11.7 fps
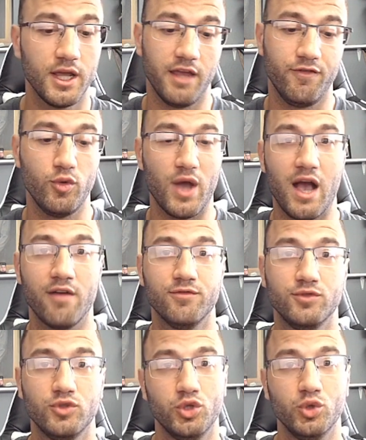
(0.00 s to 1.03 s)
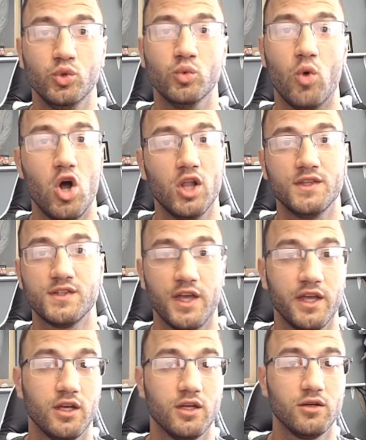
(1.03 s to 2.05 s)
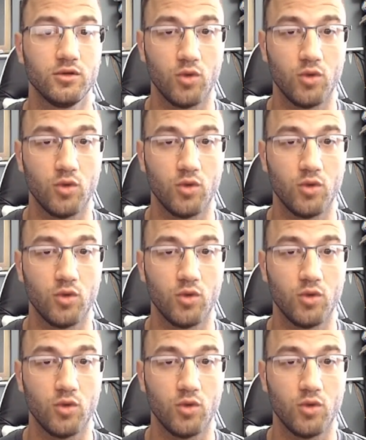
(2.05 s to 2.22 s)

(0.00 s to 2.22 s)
if you have two wallets like